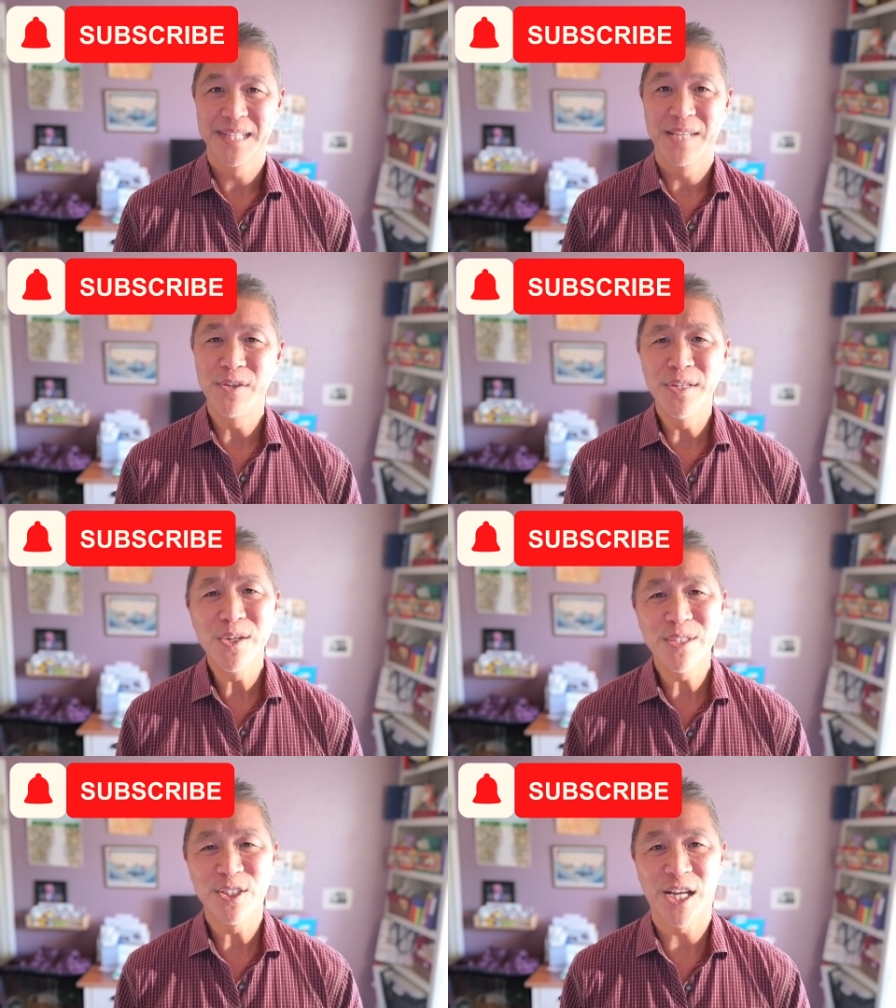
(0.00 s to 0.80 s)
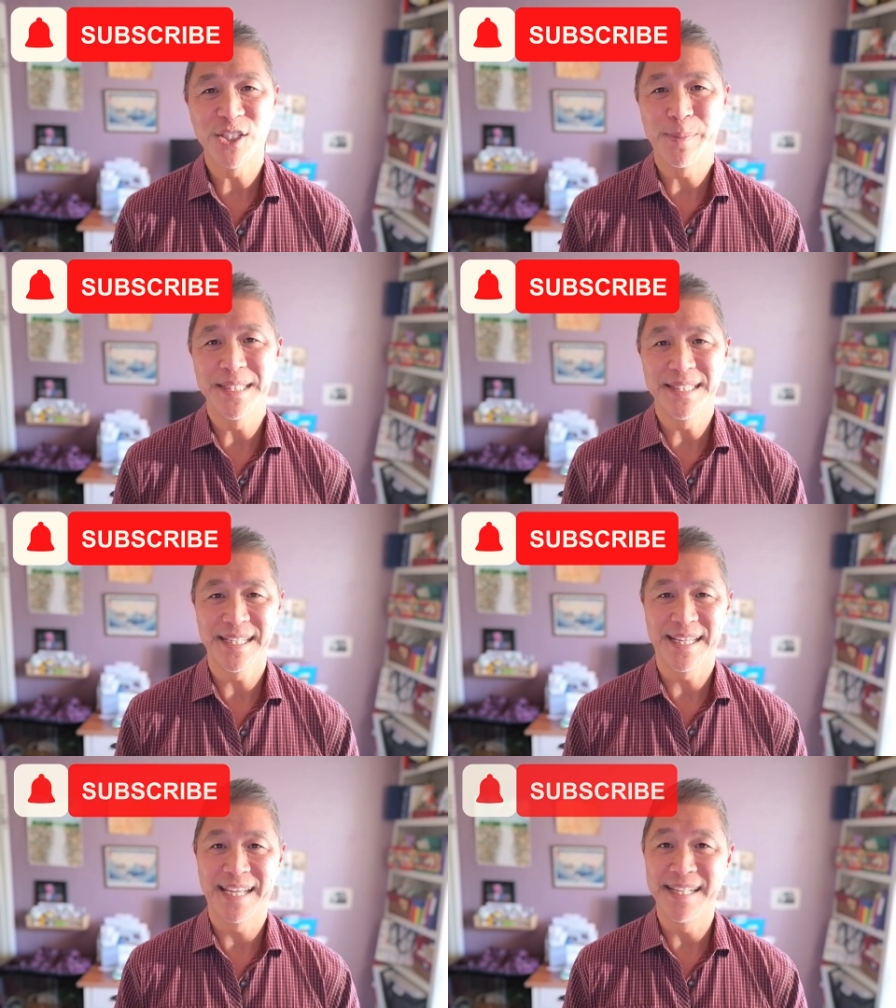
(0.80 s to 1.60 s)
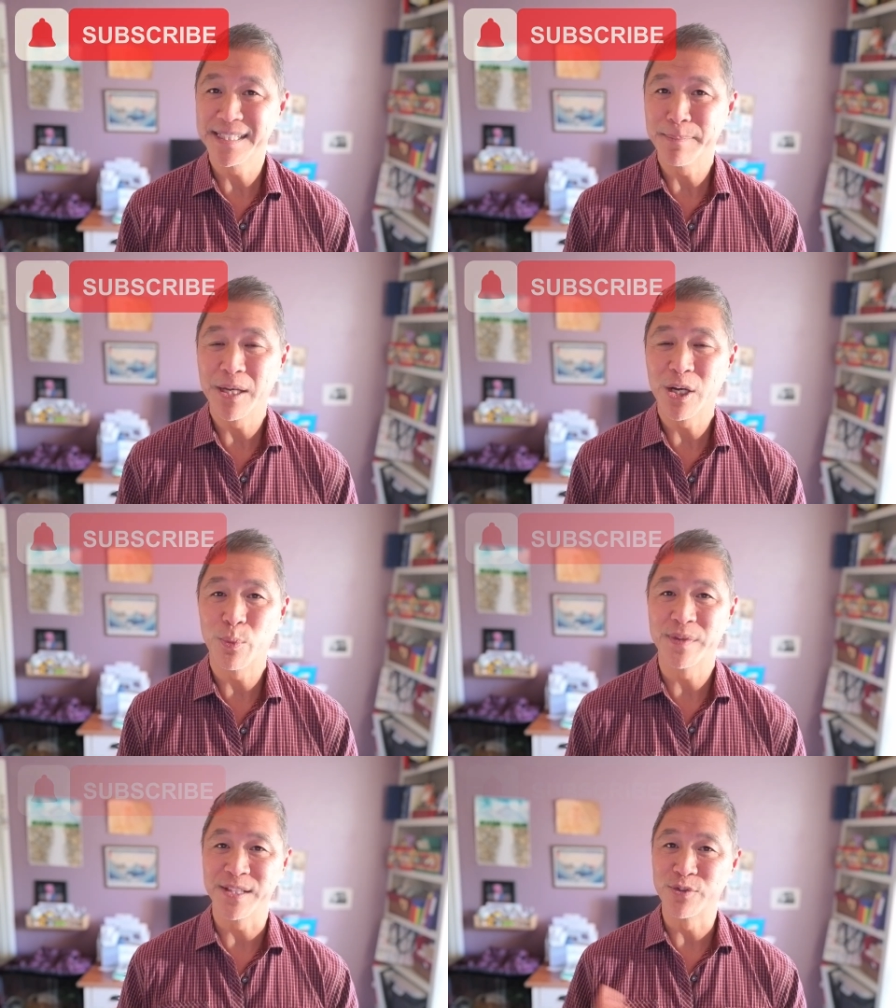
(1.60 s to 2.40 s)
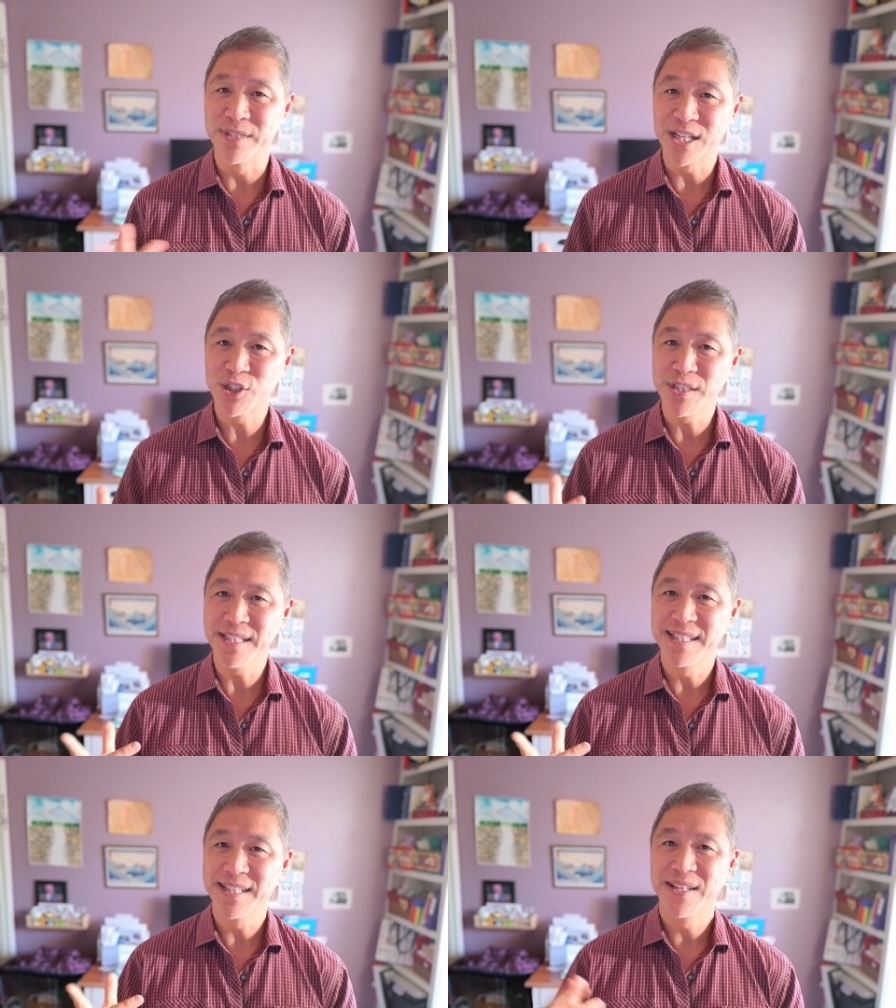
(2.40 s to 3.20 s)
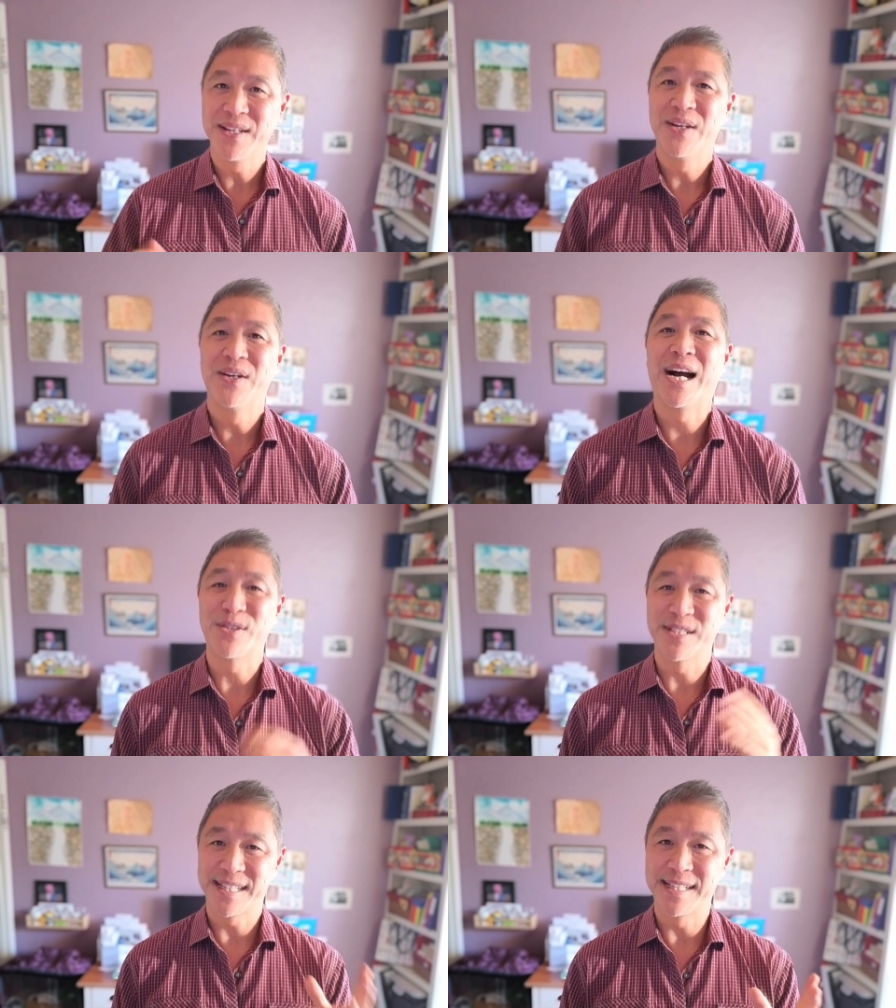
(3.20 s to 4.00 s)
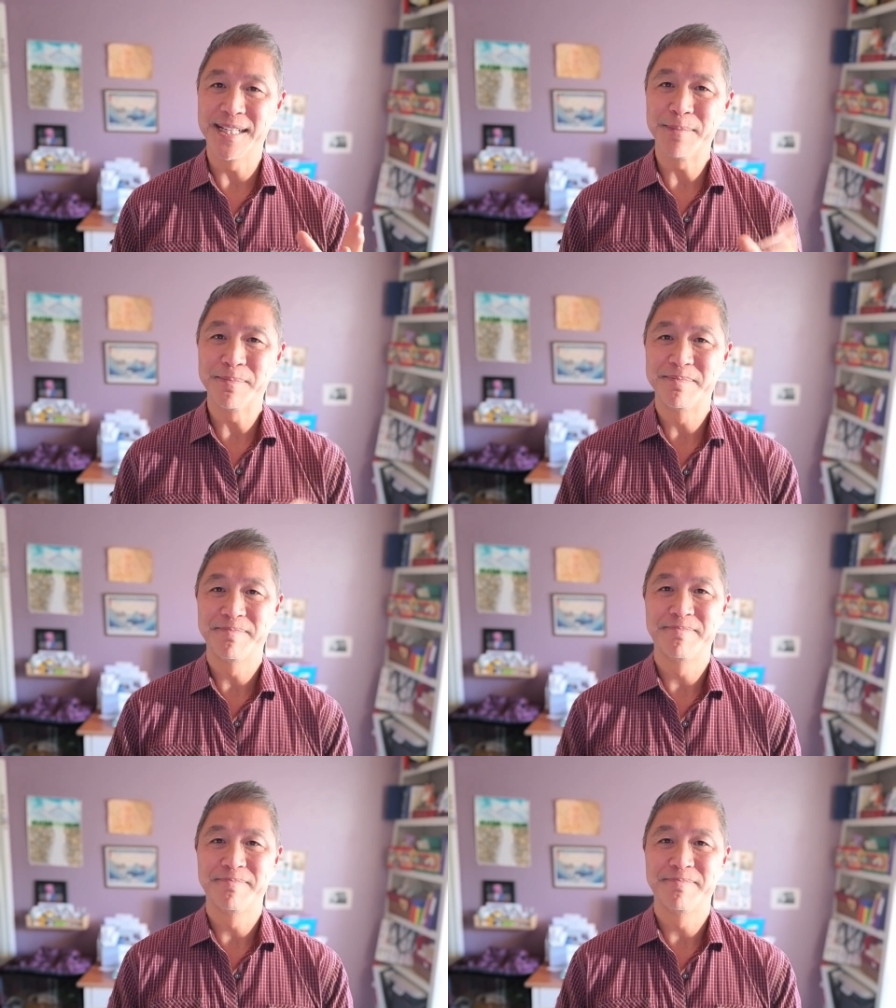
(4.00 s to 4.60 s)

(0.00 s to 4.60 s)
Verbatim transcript: If you're new to ChatGPT and need some help with introduction or how to set it up,